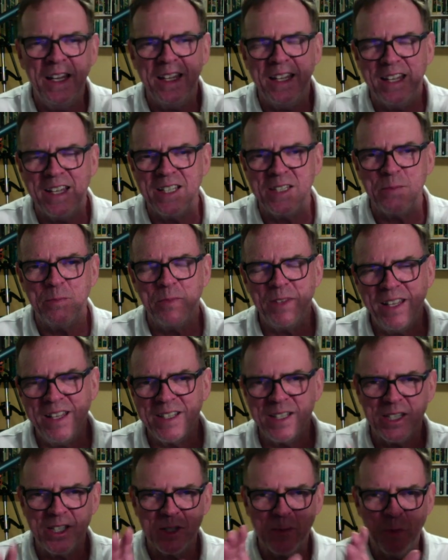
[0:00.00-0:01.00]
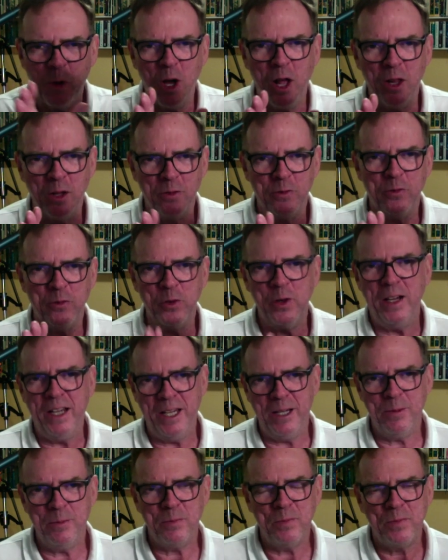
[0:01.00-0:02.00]
is a smaller
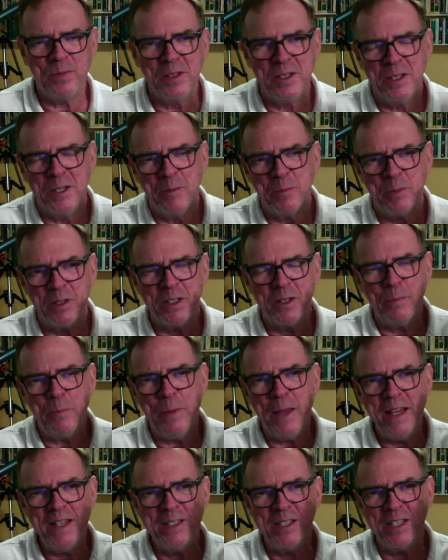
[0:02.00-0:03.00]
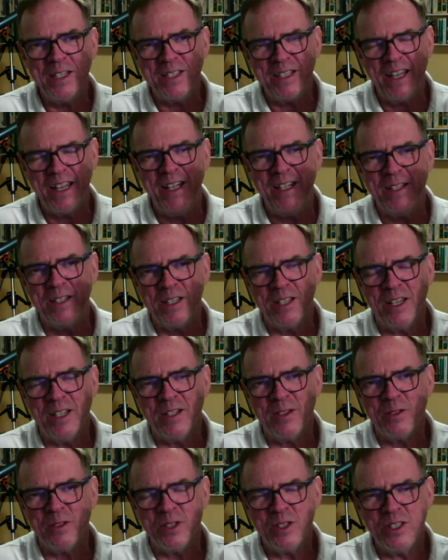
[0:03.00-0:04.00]
frame, but the basic sense
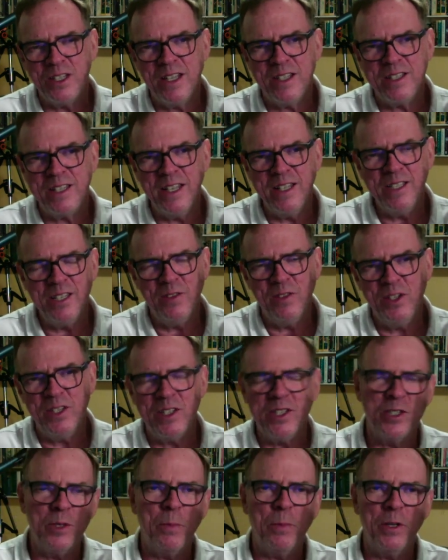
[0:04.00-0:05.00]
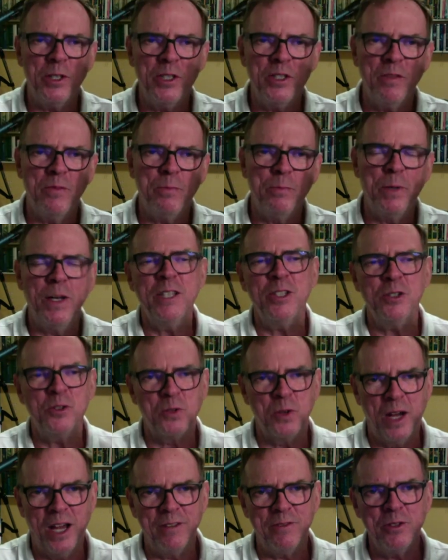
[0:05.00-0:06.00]
of it is it's a bunch of bus
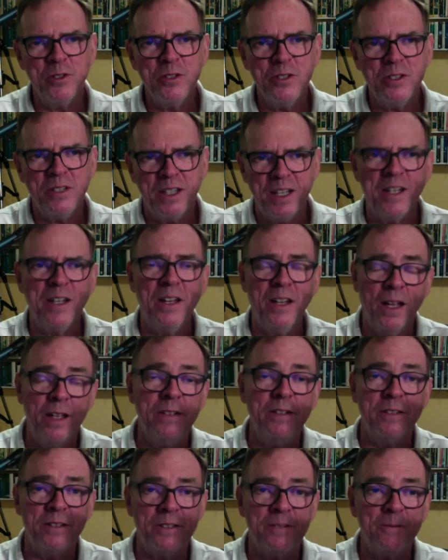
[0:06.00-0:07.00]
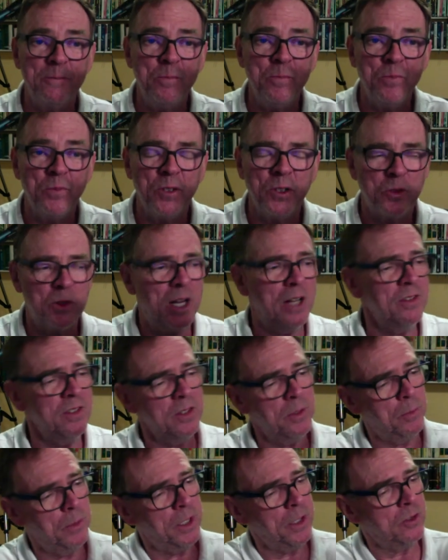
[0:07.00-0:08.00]
drivers in London driving
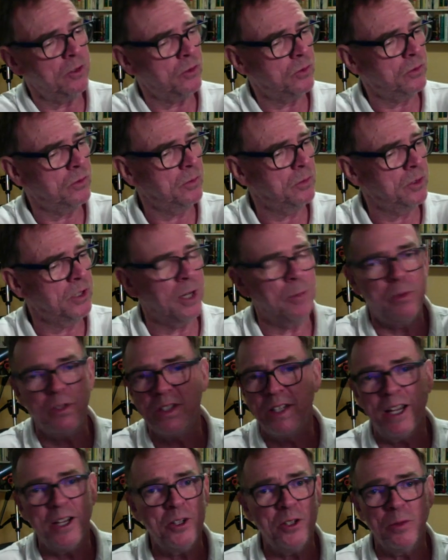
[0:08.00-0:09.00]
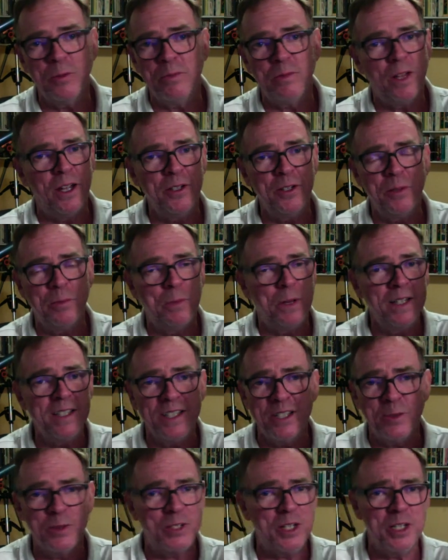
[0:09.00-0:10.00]
the big double-decker London
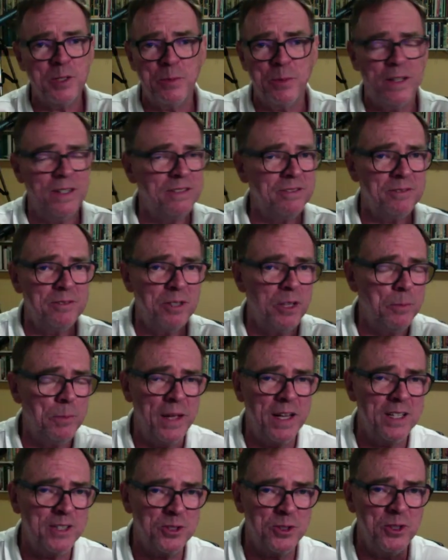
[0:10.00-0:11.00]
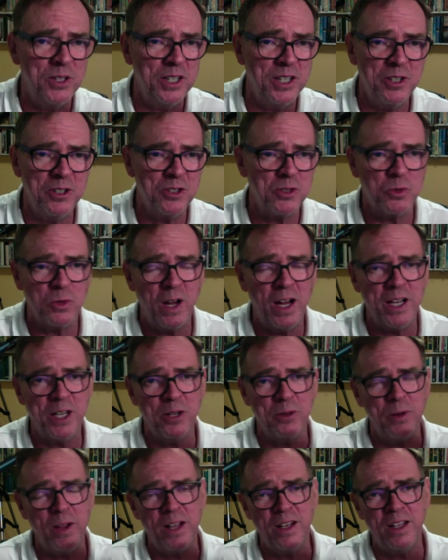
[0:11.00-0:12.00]
buses, which I spent the past 30 years riding
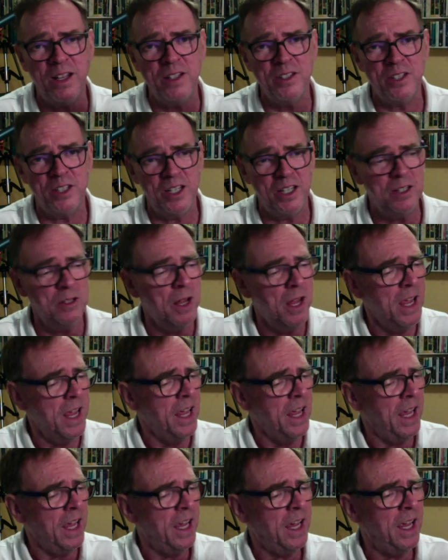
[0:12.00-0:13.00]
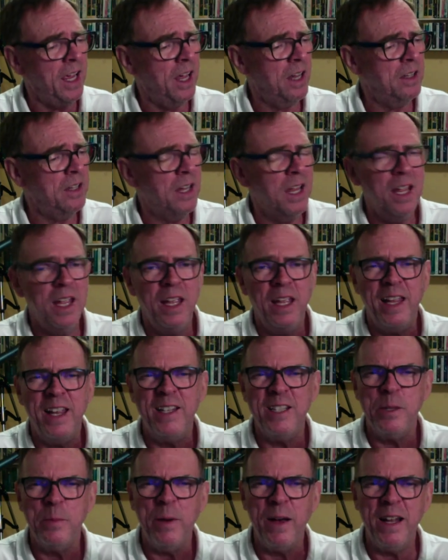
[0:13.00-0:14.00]
around London in, and
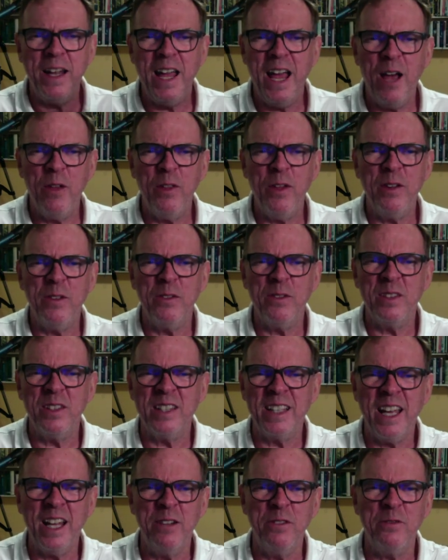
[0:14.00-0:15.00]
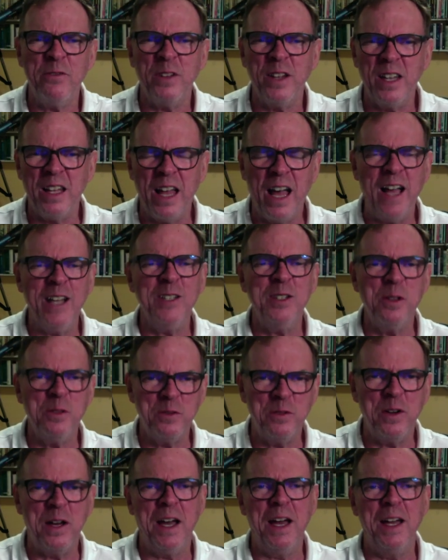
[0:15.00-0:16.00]
it's about how they kind of
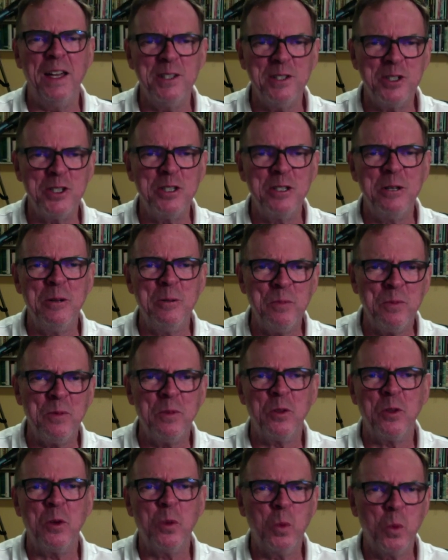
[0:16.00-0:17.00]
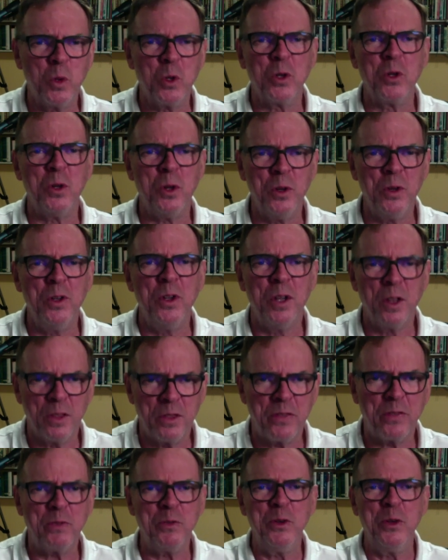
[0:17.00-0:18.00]
philosophize the world
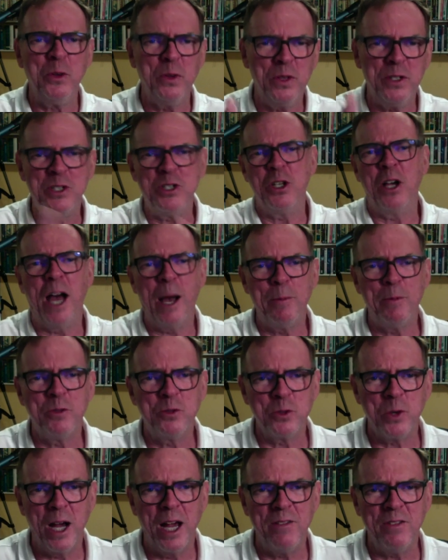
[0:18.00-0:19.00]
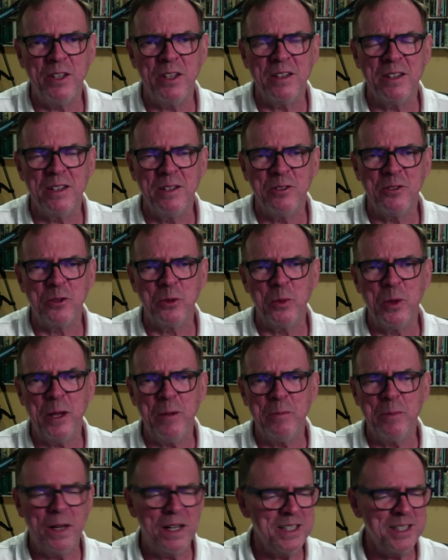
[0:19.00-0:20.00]
through the job of driving the
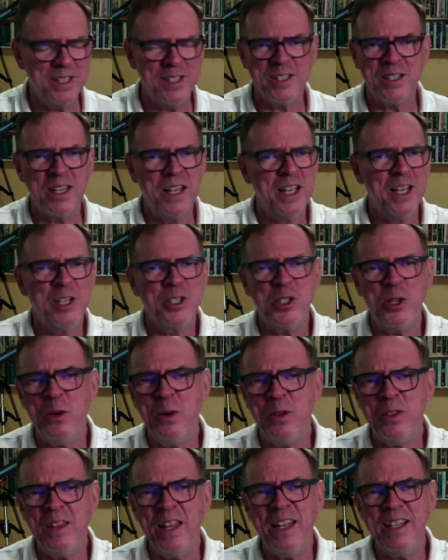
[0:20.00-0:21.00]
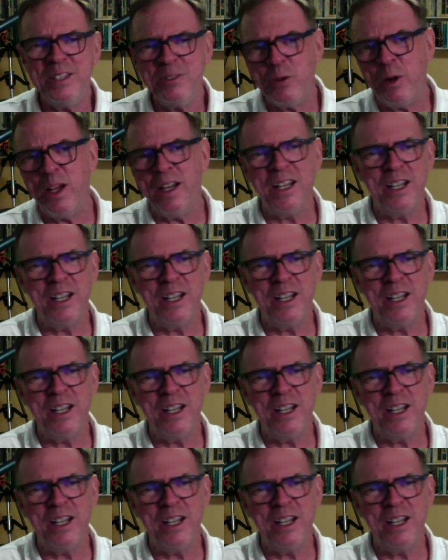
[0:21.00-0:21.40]
red buses. So that's quite